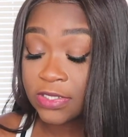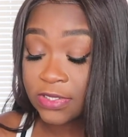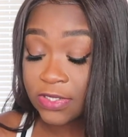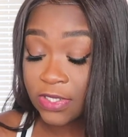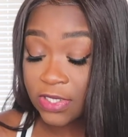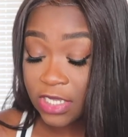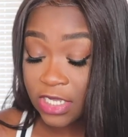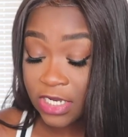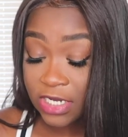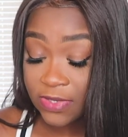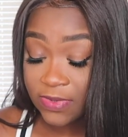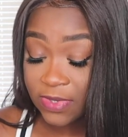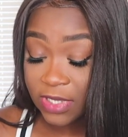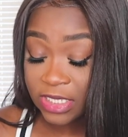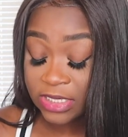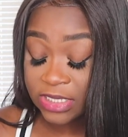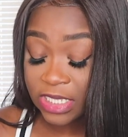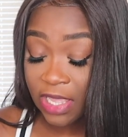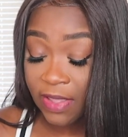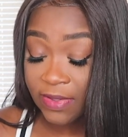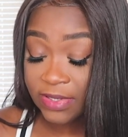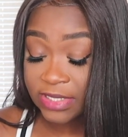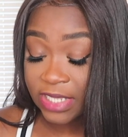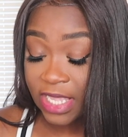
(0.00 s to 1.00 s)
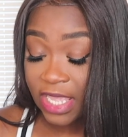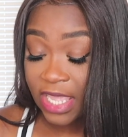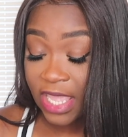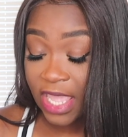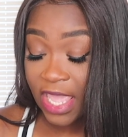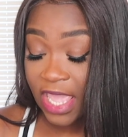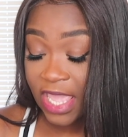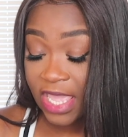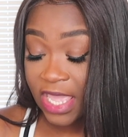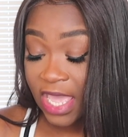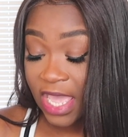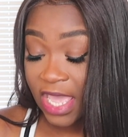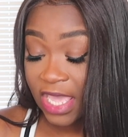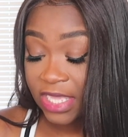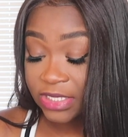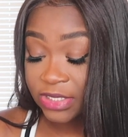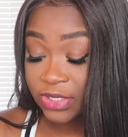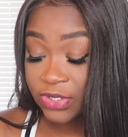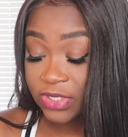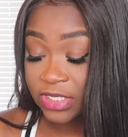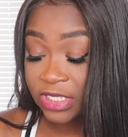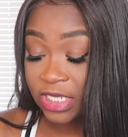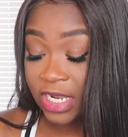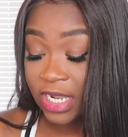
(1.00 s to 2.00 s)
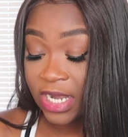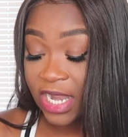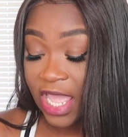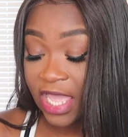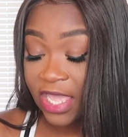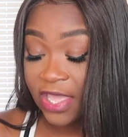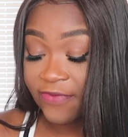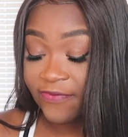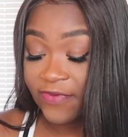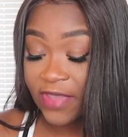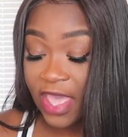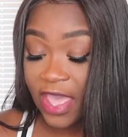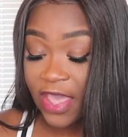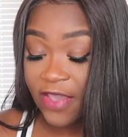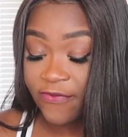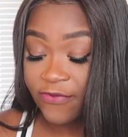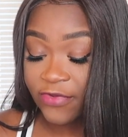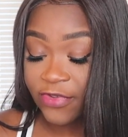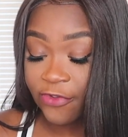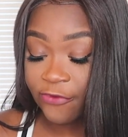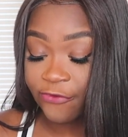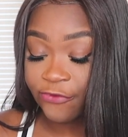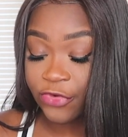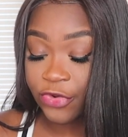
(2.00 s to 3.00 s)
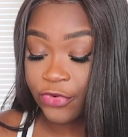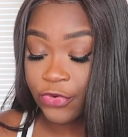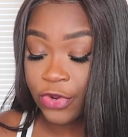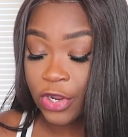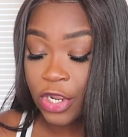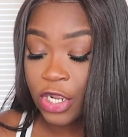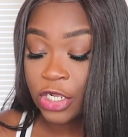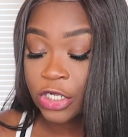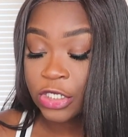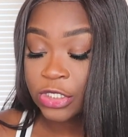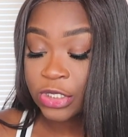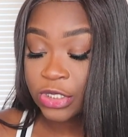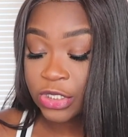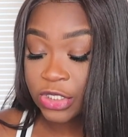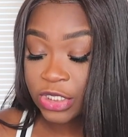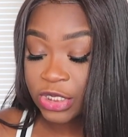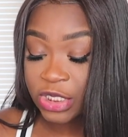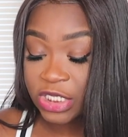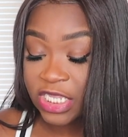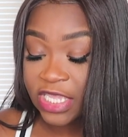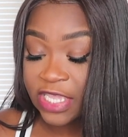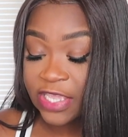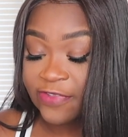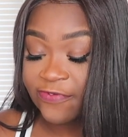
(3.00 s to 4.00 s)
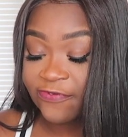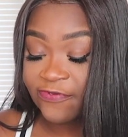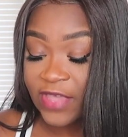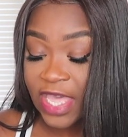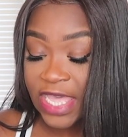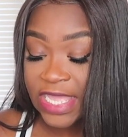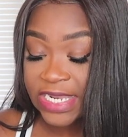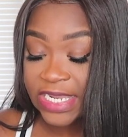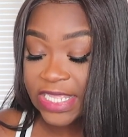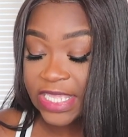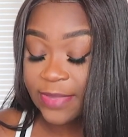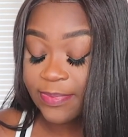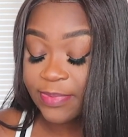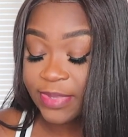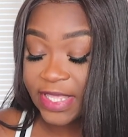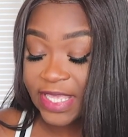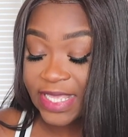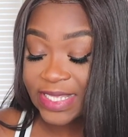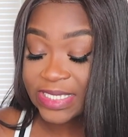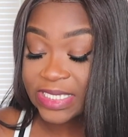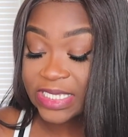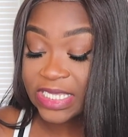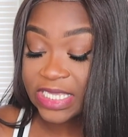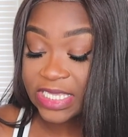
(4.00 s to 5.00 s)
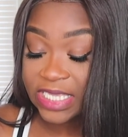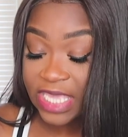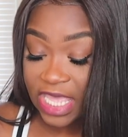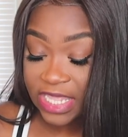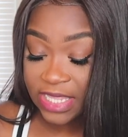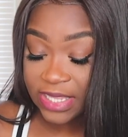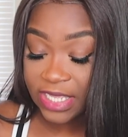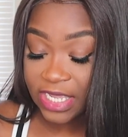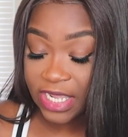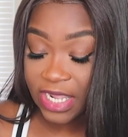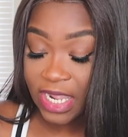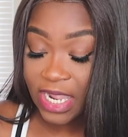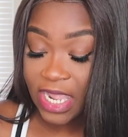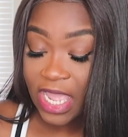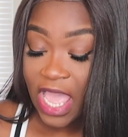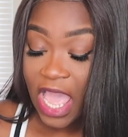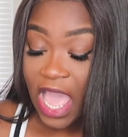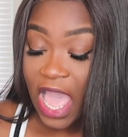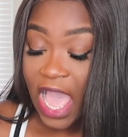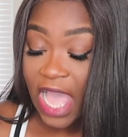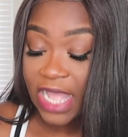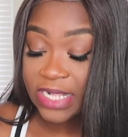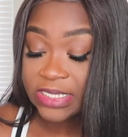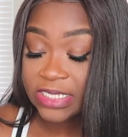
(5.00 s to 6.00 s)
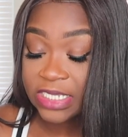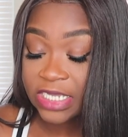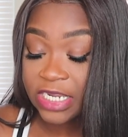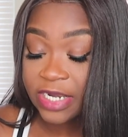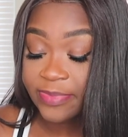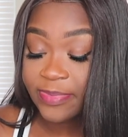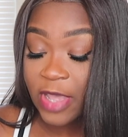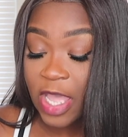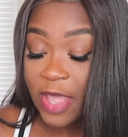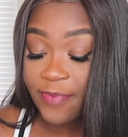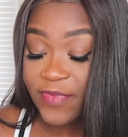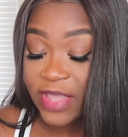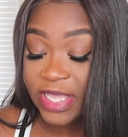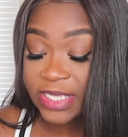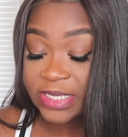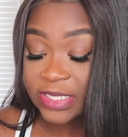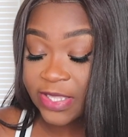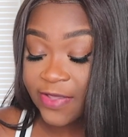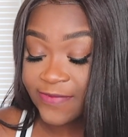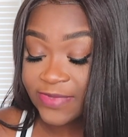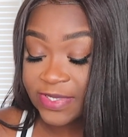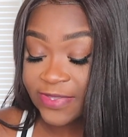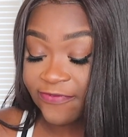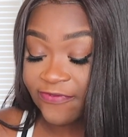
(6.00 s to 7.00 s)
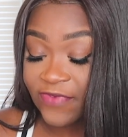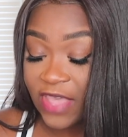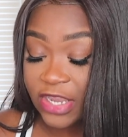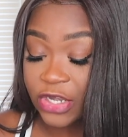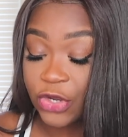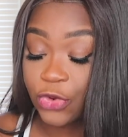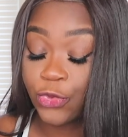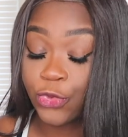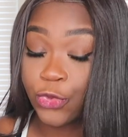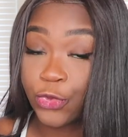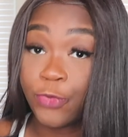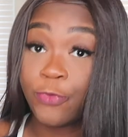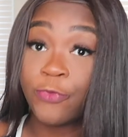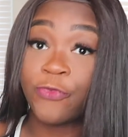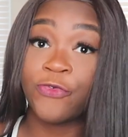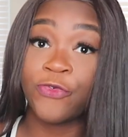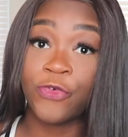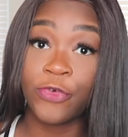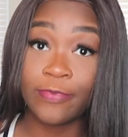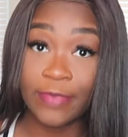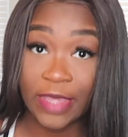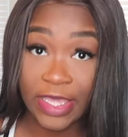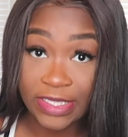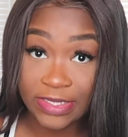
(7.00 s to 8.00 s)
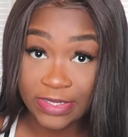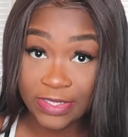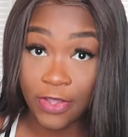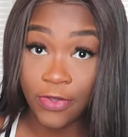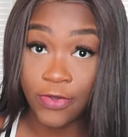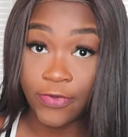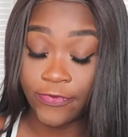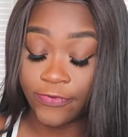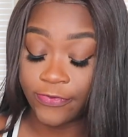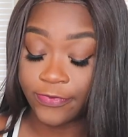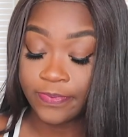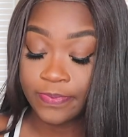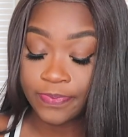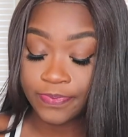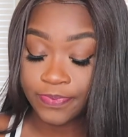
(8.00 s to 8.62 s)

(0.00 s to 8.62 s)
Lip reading: So anyways, I was like, hey guys, due to the lack of effort for searching and finding a place together, I took it upon myself to find a room for myself.